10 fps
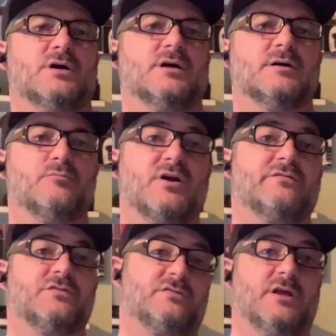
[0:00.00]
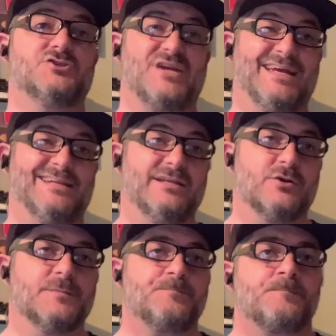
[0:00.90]
you breakfast, lunch,
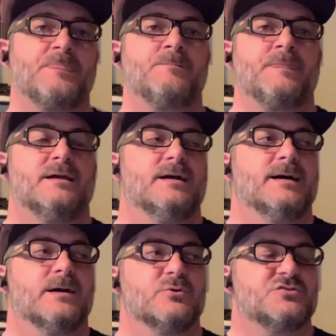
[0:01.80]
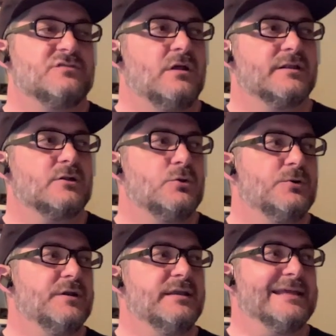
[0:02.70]
and dinner, which is all
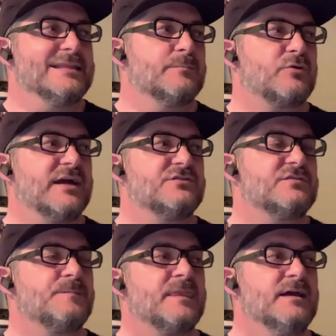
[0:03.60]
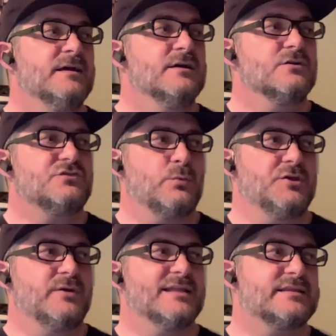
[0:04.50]
included in the price.
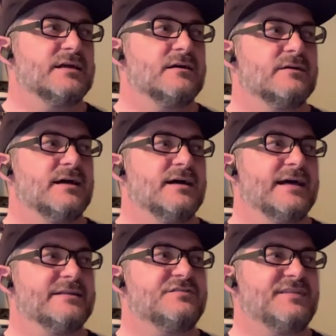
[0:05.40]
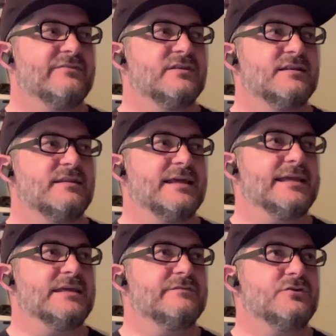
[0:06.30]
So when you get there at
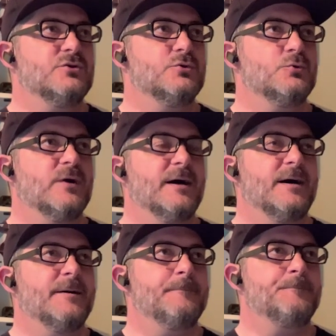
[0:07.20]
7, they give you